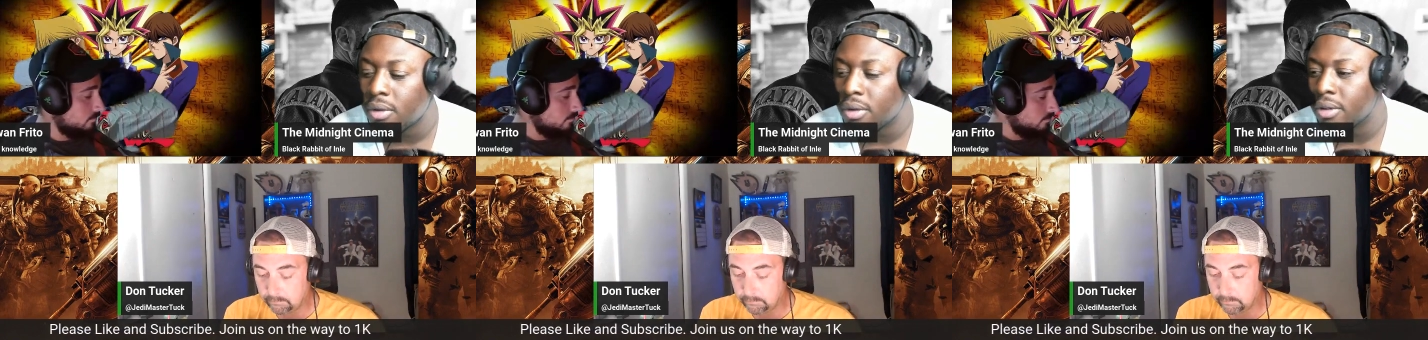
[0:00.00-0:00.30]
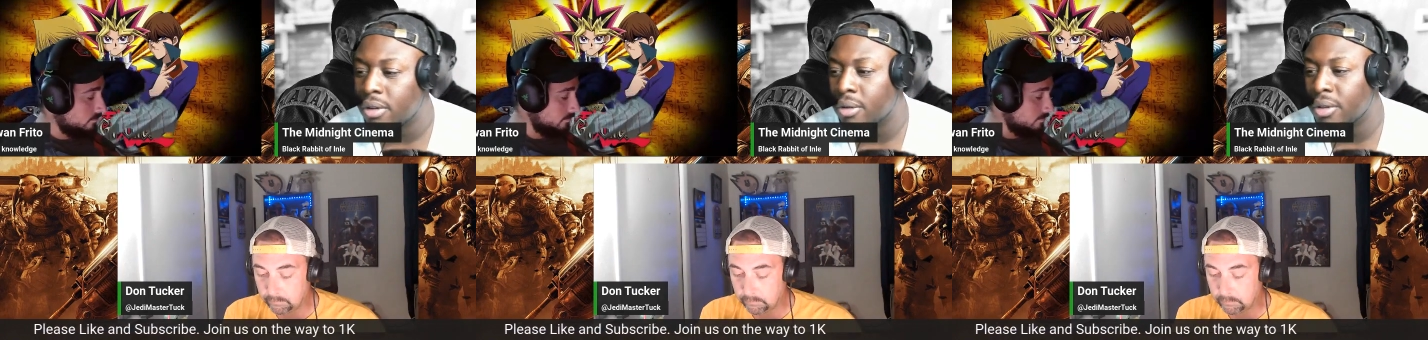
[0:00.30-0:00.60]

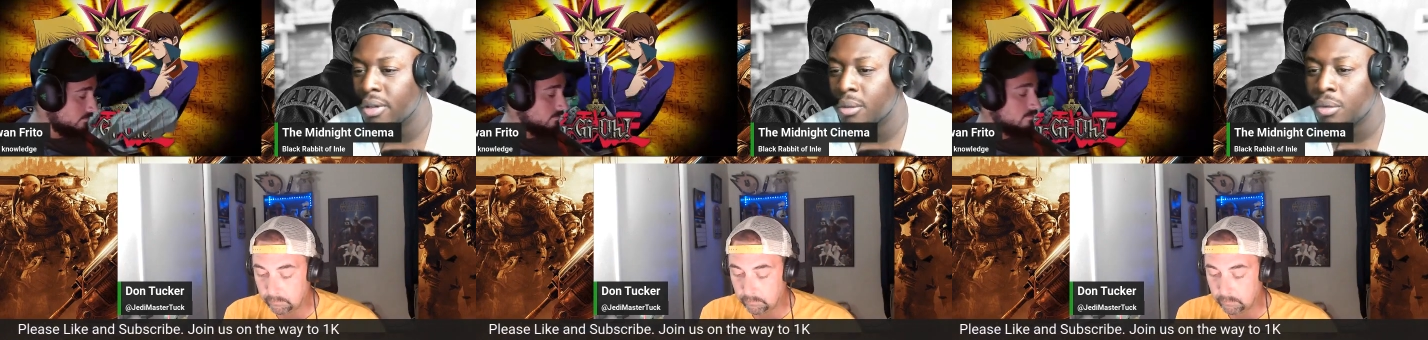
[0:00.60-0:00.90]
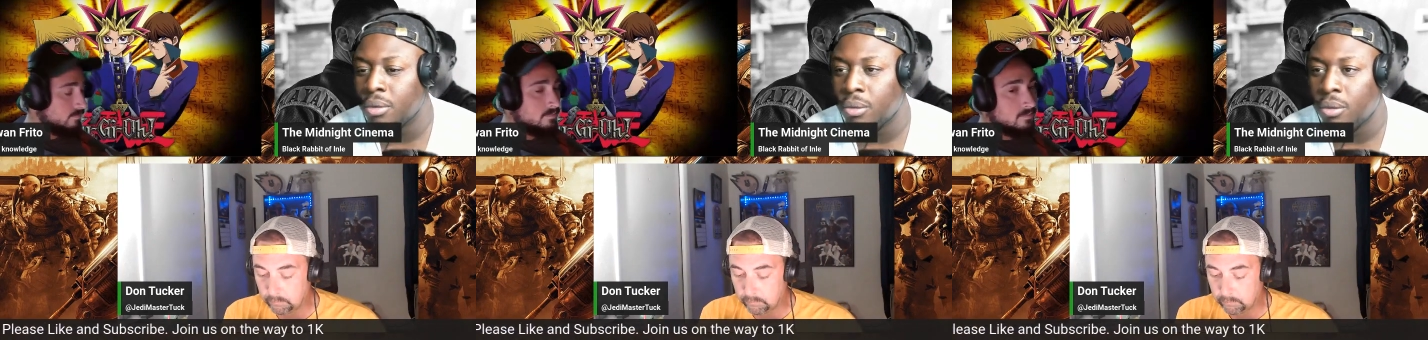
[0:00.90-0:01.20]
Speaker 1: you know, yeah,
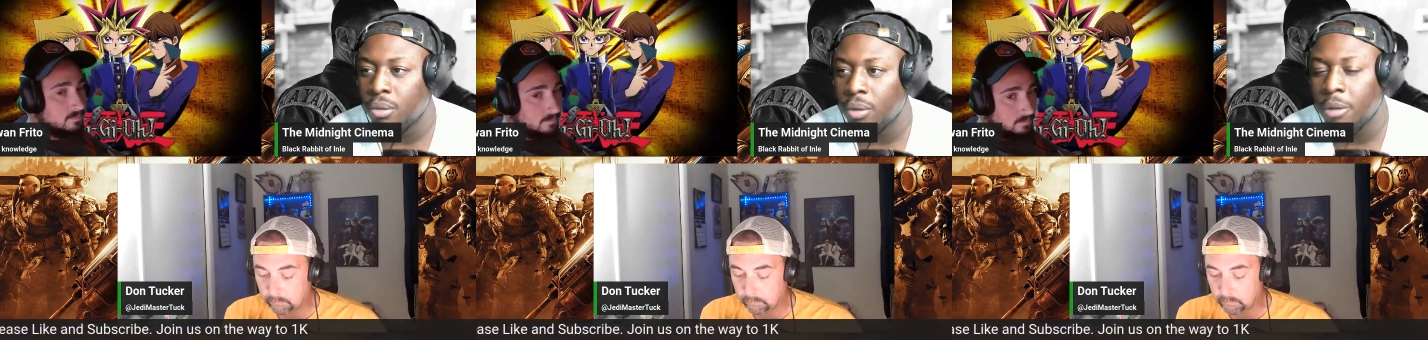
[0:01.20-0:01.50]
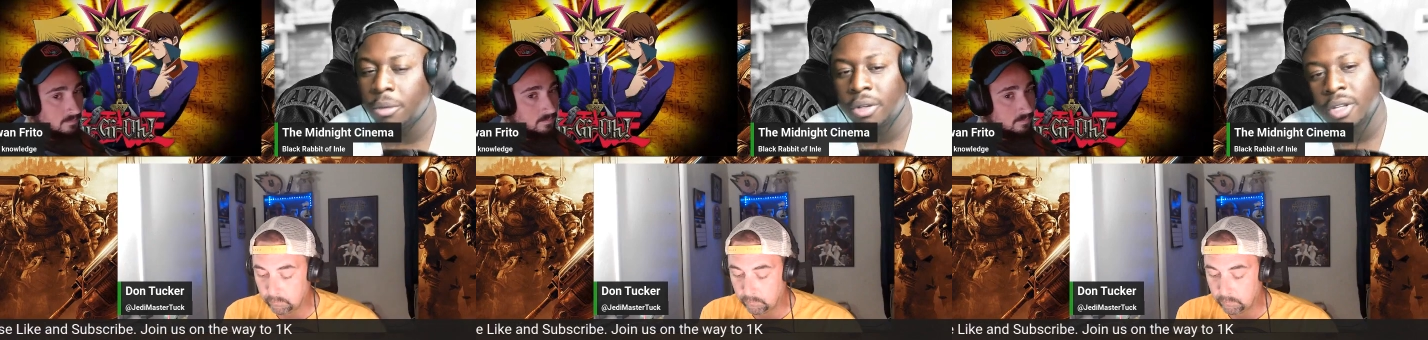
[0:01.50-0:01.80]

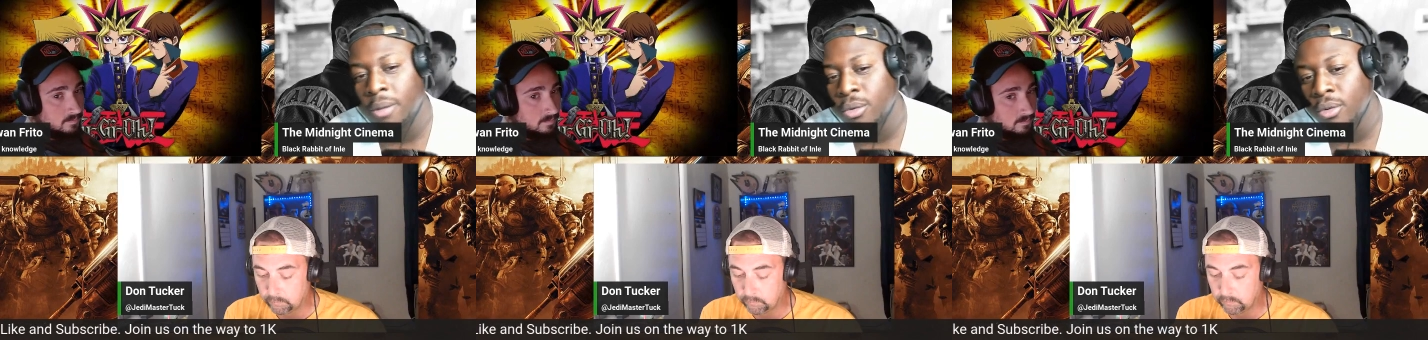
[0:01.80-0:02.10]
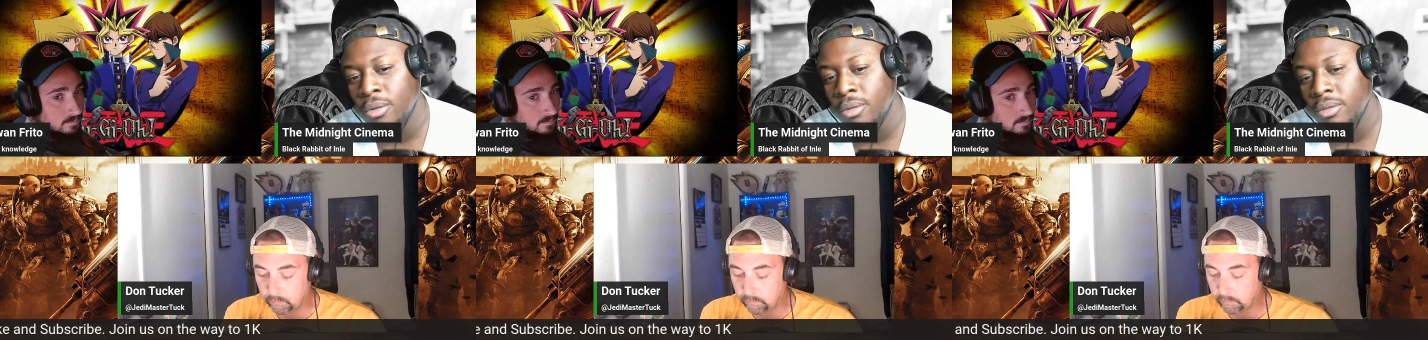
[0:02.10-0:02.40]
white men came
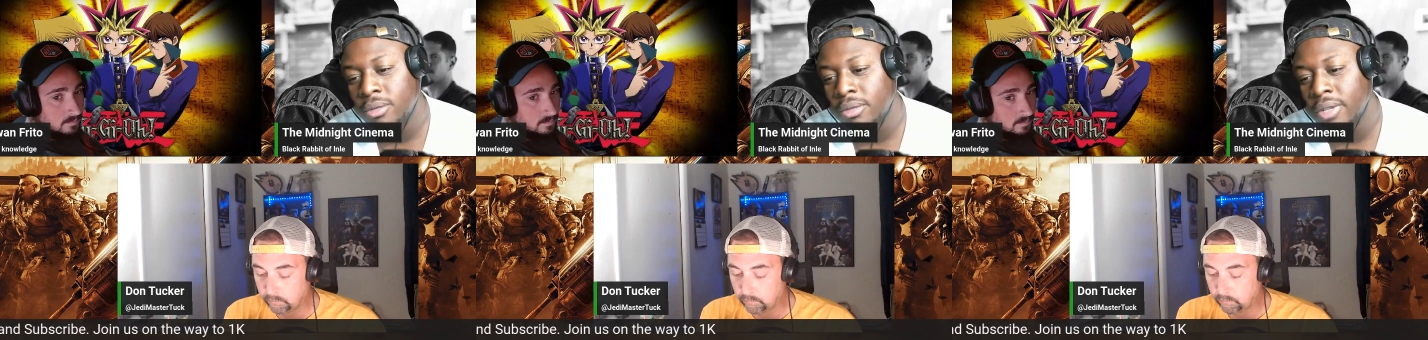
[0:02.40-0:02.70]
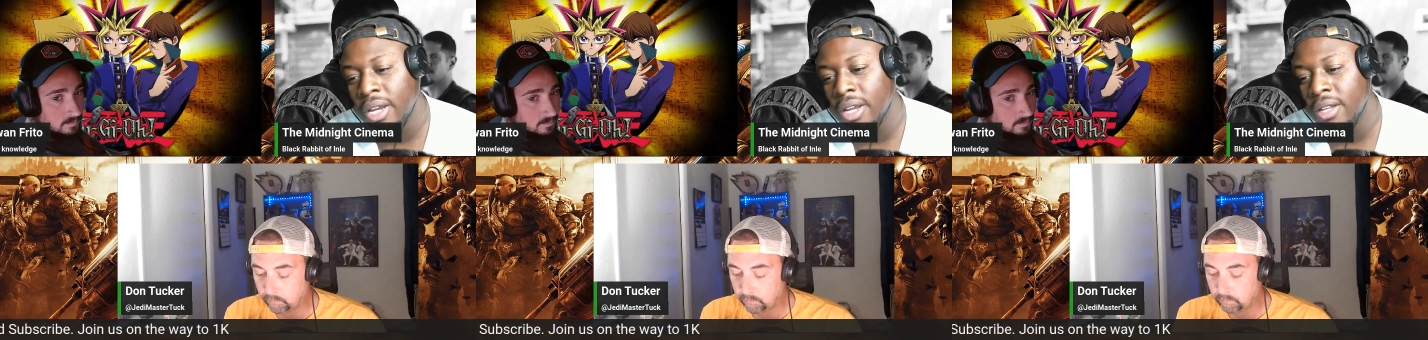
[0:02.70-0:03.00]
through
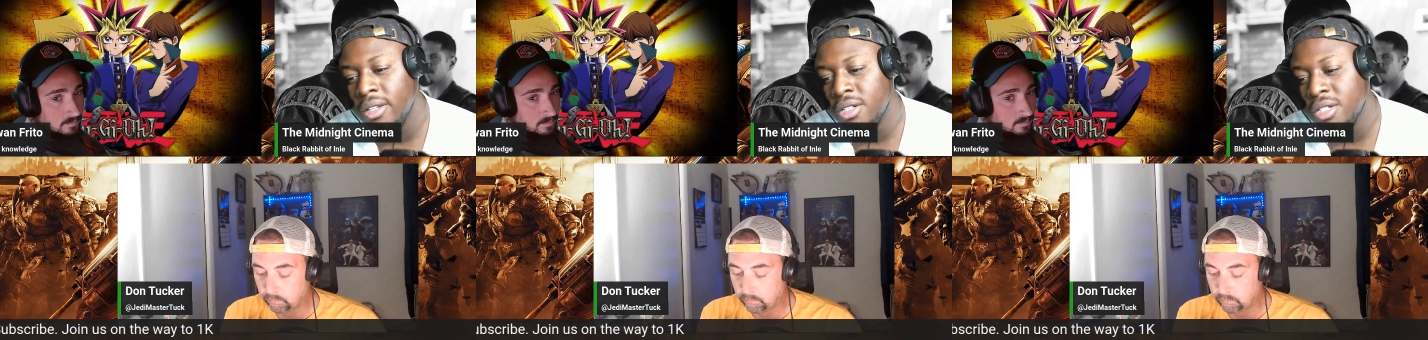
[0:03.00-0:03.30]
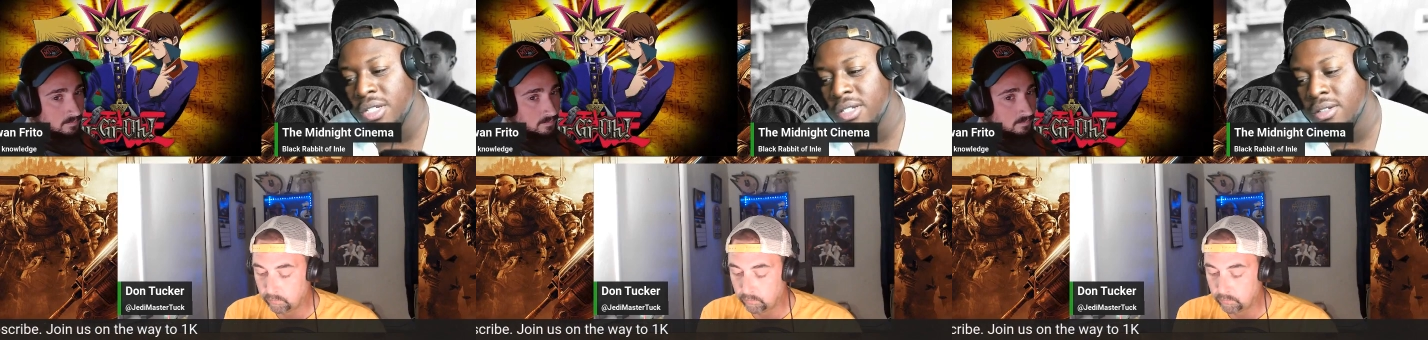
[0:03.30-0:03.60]
and they
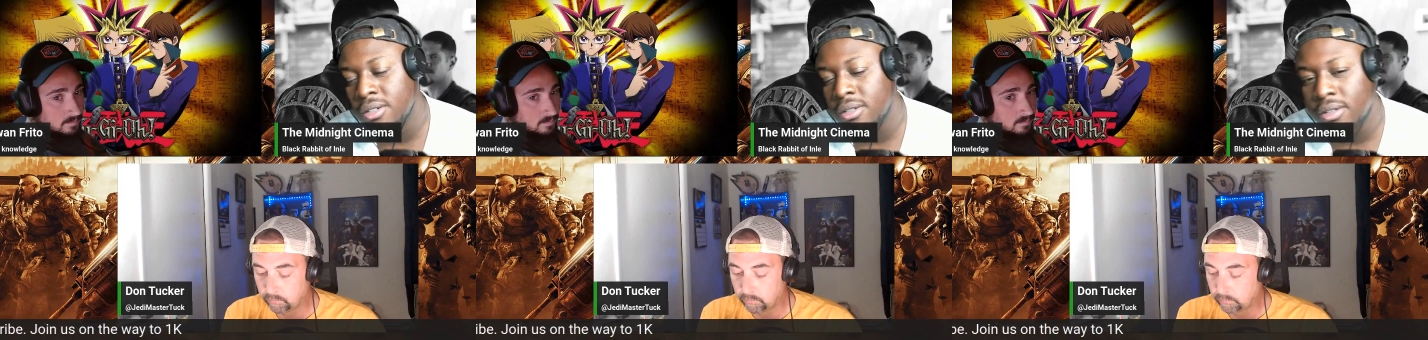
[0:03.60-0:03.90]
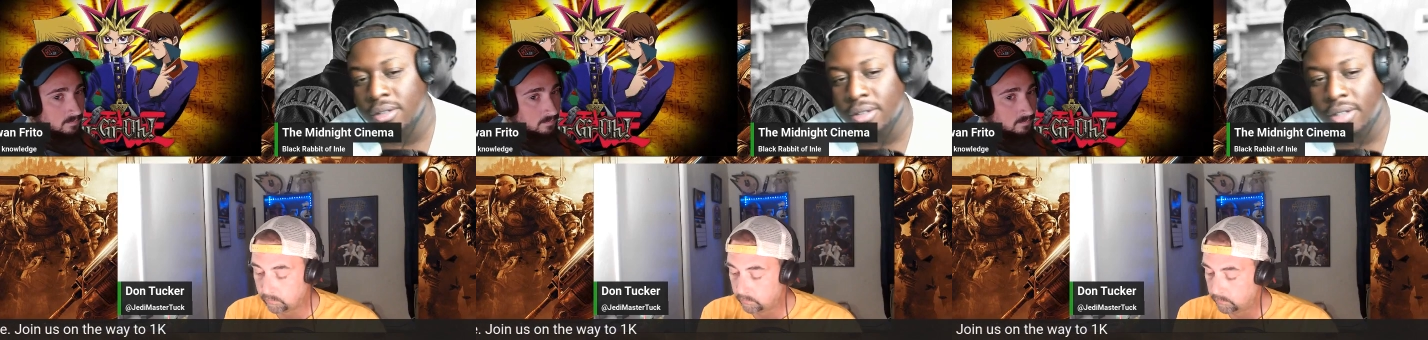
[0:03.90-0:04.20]
just
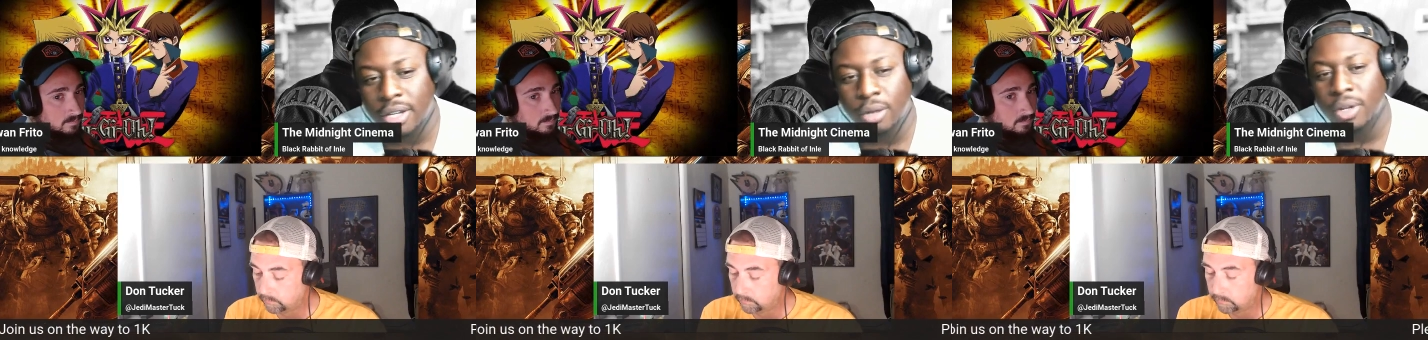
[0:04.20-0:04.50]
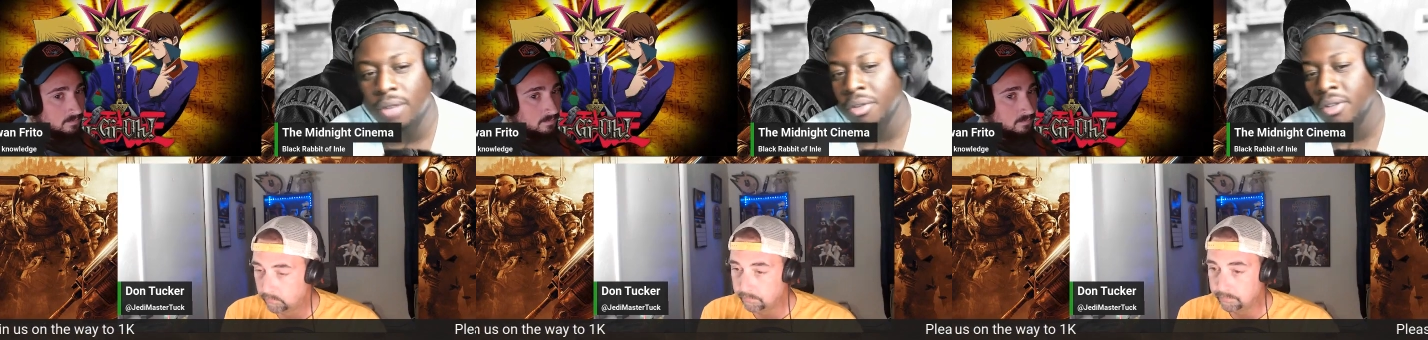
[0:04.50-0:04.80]
killed
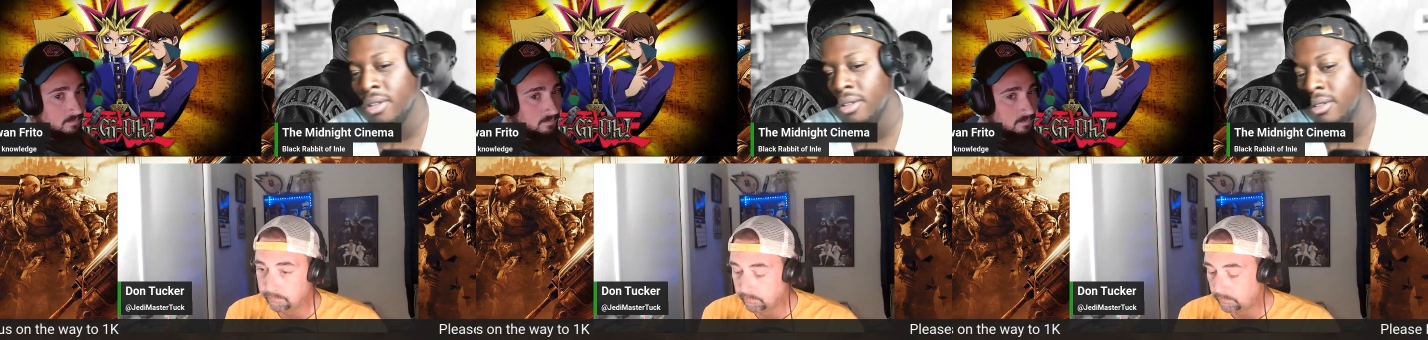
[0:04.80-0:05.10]
everything.